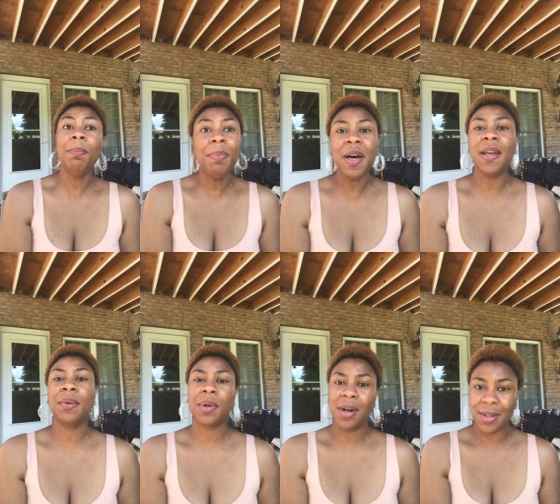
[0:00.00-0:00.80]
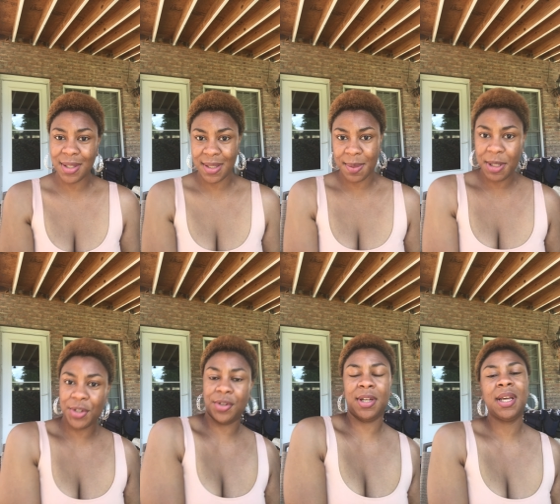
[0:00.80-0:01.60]
But in regard to this
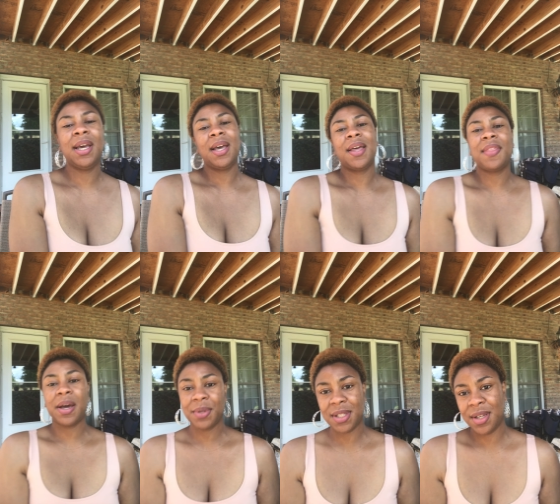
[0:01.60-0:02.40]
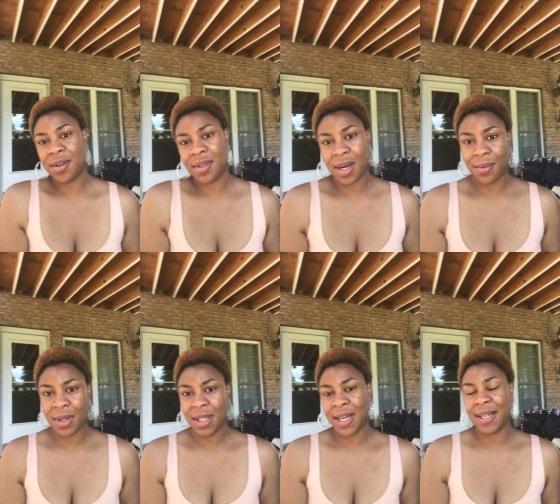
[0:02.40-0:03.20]
ministry, that was the year that I
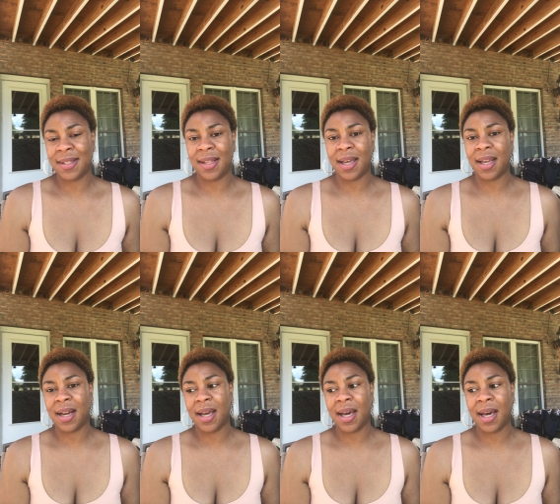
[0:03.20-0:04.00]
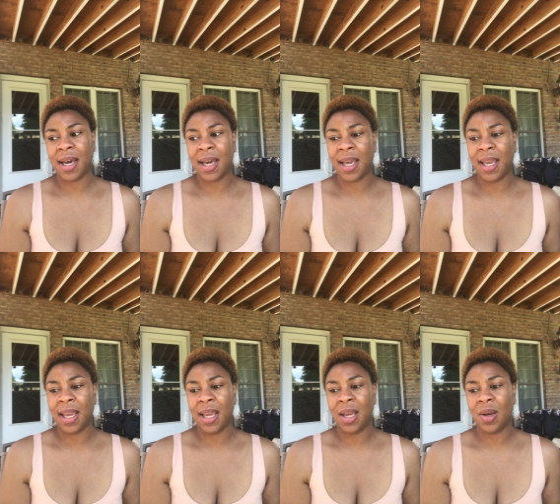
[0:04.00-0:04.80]
realized that
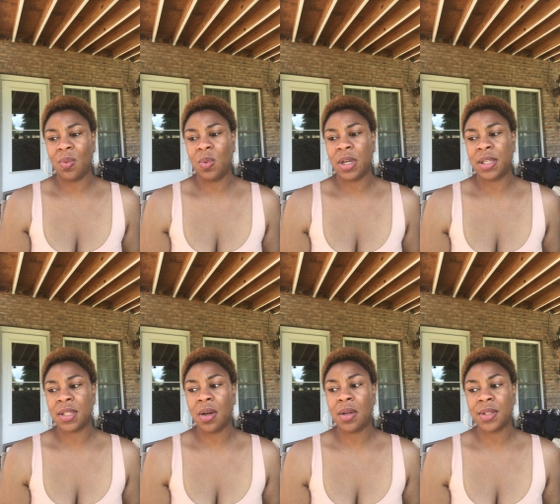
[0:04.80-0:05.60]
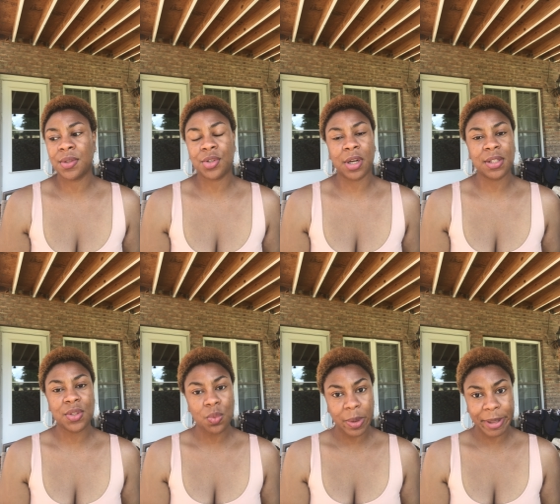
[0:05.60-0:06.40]
I was also attracted
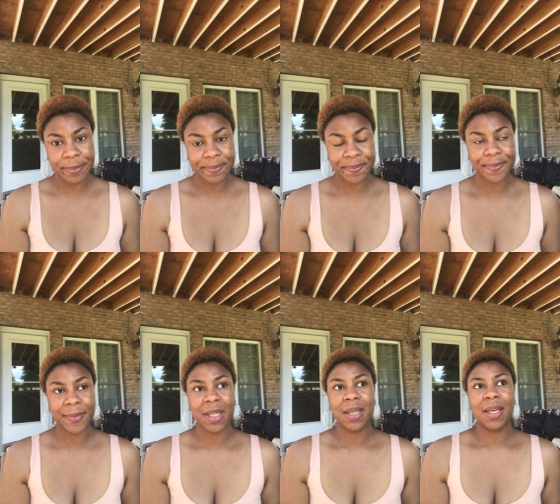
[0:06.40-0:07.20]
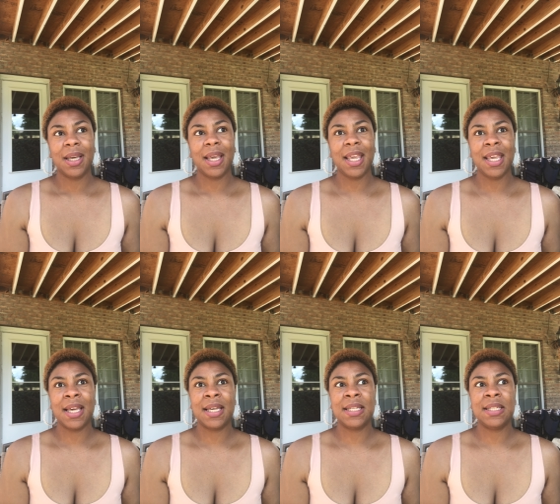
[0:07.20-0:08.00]
to women.
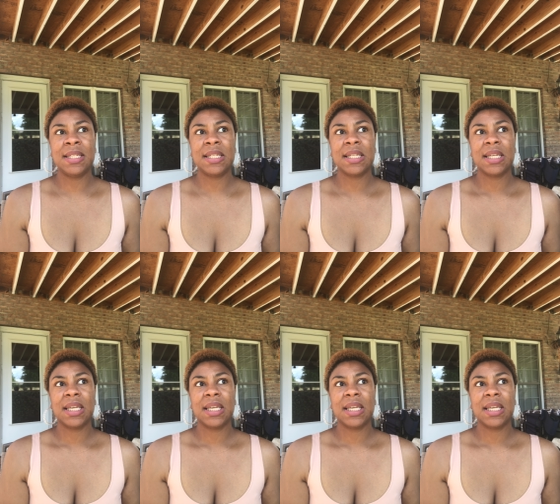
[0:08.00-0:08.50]
And